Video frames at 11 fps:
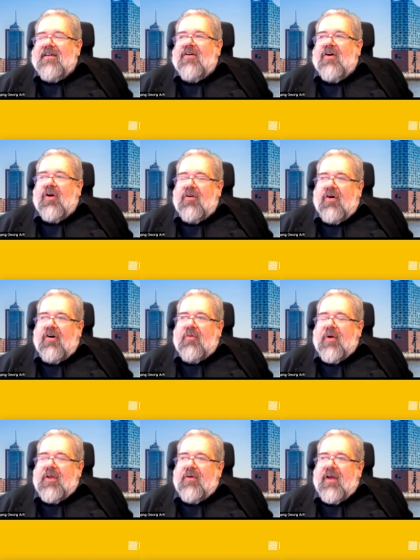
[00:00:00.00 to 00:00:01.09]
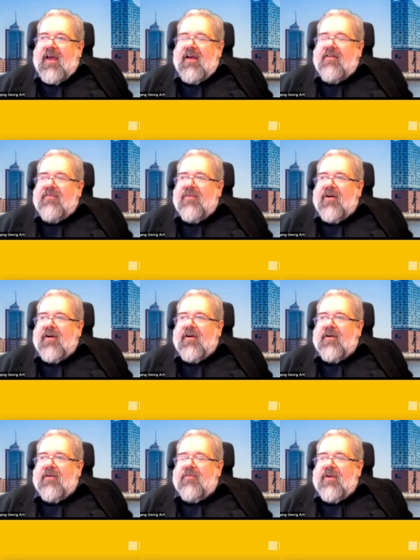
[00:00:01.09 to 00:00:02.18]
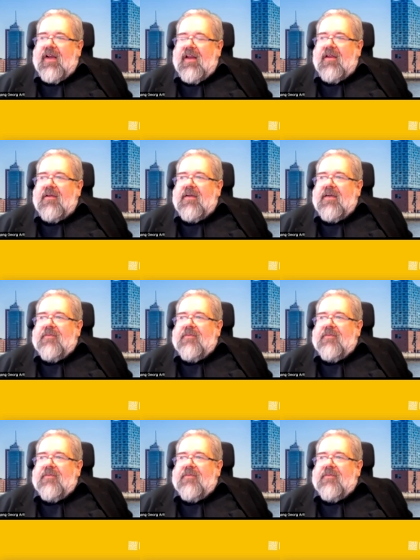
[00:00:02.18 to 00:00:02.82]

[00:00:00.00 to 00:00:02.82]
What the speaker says: Or where you have really